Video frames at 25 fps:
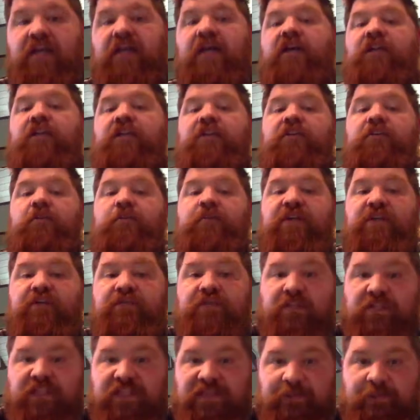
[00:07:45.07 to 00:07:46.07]
a little bit
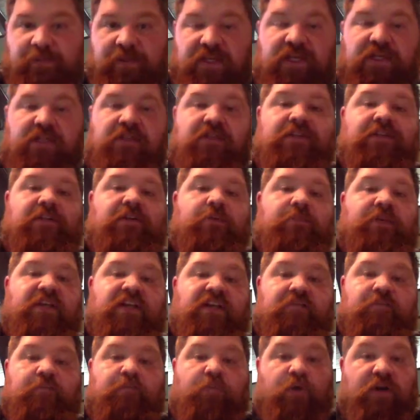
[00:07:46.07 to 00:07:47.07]
of clipping, a little bit
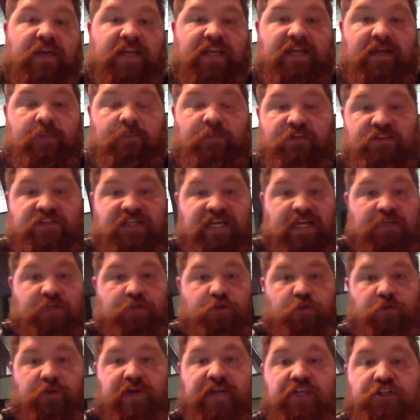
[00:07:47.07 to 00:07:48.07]
of breakup or
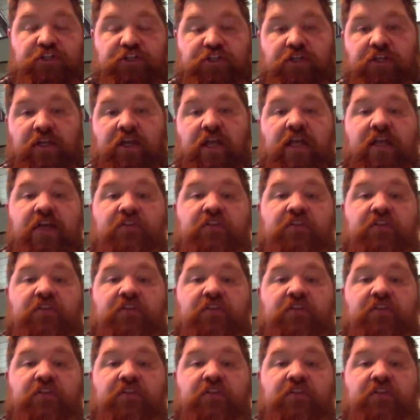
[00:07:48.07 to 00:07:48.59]
saturation